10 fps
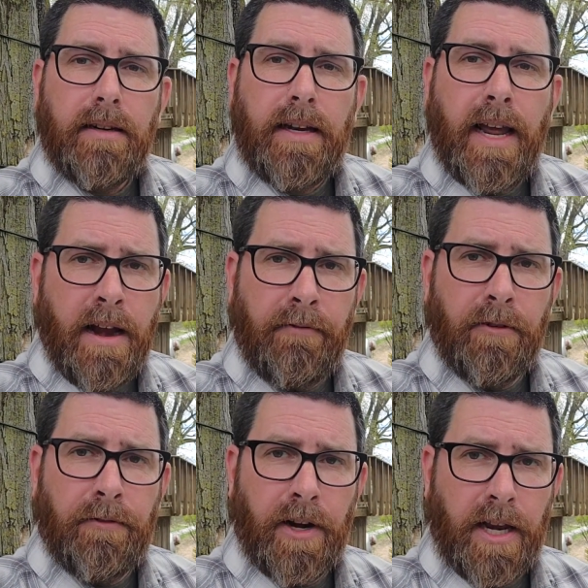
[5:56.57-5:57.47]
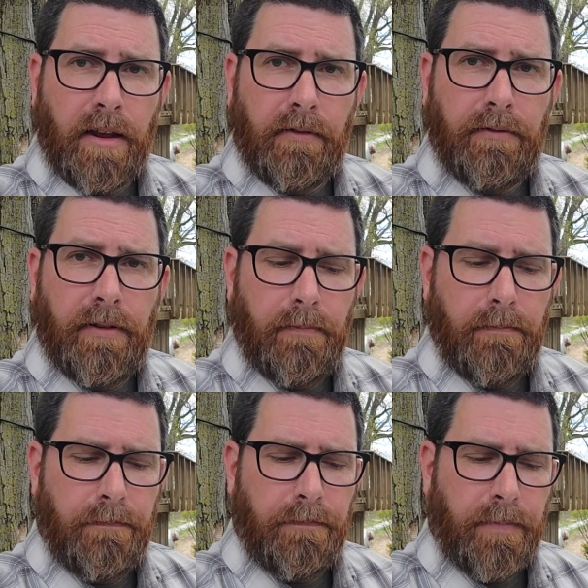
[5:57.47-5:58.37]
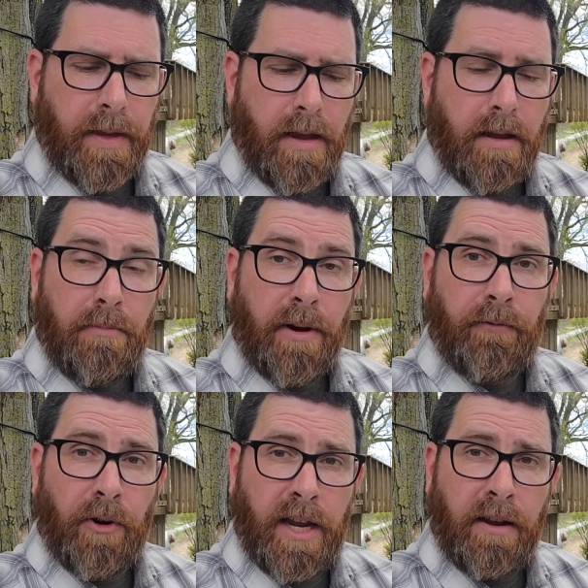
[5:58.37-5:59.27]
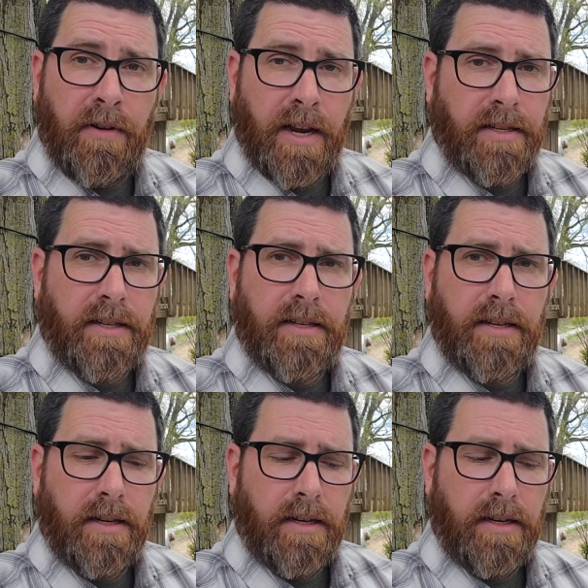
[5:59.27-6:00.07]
can never forgive, but forgiveness